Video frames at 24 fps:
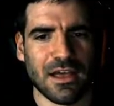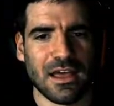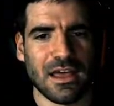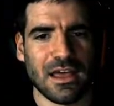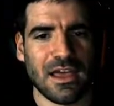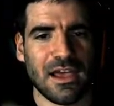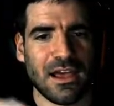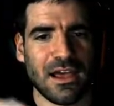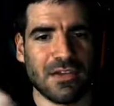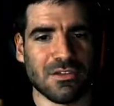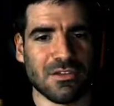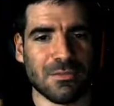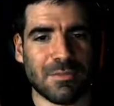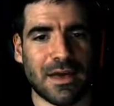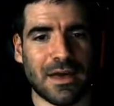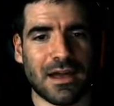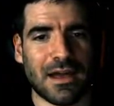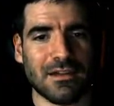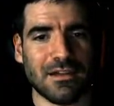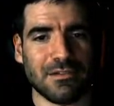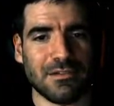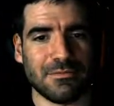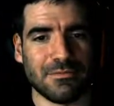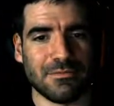Here's a
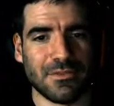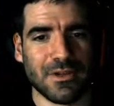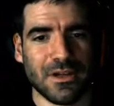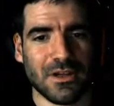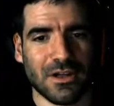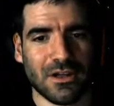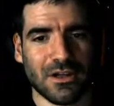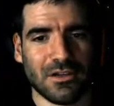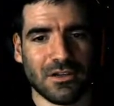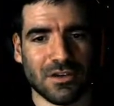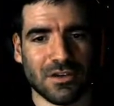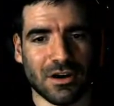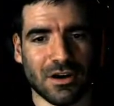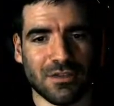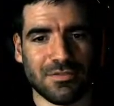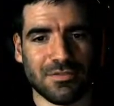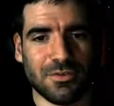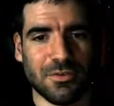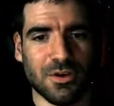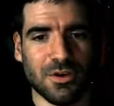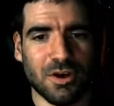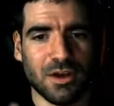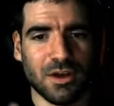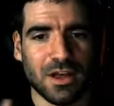pallet, so I
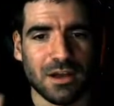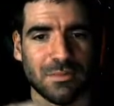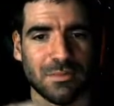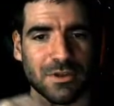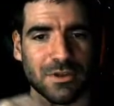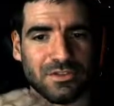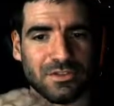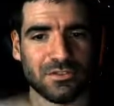thought I'll get a bit